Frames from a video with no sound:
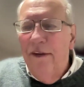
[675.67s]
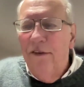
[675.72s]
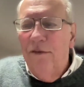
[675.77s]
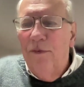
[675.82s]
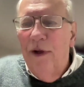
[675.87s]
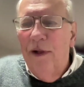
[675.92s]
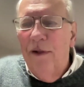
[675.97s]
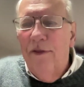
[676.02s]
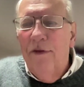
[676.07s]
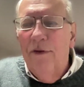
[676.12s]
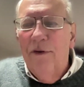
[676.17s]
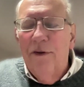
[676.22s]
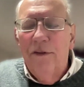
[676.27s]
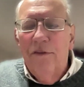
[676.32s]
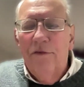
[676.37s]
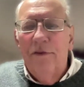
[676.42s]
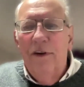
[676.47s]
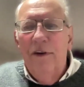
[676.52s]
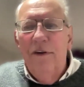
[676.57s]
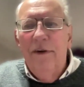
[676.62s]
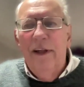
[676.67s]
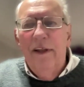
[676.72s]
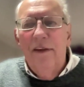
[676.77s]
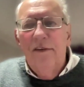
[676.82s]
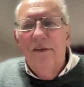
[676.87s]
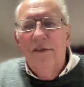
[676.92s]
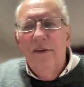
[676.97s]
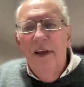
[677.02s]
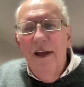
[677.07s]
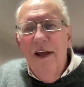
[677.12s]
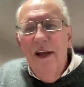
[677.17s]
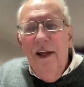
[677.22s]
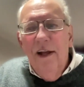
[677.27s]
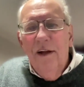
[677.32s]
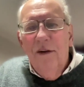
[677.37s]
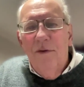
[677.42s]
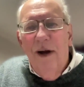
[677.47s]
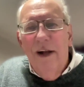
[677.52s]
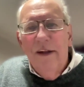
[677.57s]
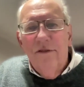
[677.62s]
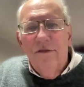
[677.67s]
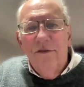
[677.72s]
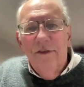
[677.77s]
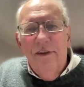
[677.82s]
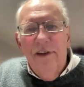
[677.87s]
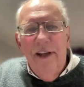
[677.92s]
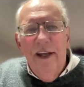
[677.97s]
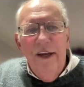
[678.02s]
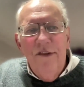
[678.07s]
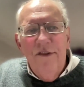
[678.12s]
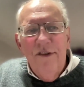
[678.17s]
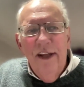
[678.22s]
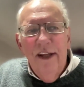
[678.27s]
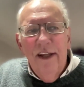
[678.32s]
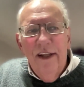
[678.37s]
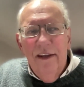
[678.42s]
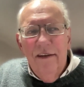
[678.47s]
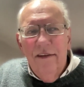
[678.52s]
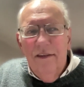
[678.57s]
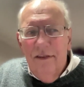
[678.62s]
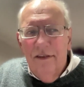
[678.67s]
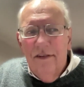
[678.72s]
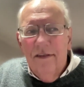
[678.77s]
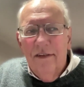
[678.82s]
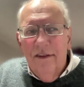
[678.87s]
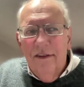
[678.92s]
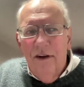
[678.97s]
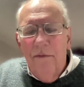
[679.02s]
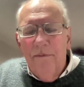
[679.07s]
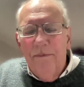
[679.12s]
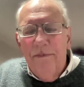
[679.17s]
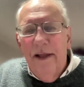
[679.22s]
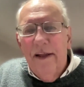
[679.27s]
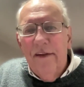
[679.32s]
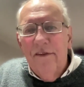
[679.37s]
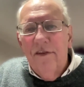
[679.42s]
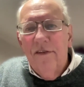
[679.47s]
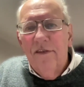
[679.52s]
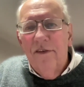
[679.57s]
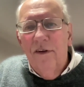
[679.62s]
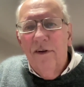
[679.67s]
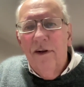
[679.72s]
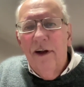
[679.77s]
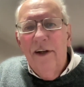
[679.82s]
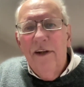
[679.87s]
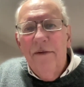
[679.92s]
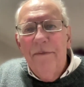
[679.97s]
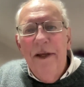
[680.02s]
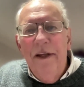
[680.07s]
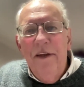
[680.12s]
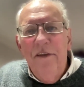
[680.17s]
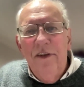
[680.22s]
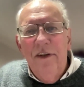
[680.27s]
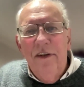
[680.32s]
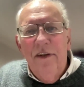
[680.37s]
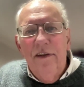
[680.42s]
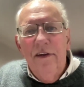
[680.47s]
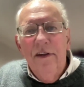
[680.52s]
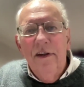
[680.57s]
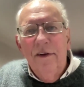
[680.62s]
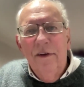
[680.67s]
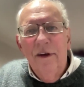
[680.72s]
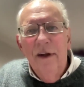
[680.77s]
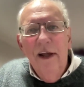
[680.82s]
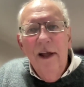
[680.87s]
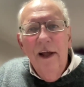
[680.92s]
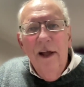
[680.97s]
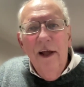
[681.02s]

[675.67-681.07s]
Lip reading: It's well thought through. It's quite strategic. It's complex. It's not going to be easy to do.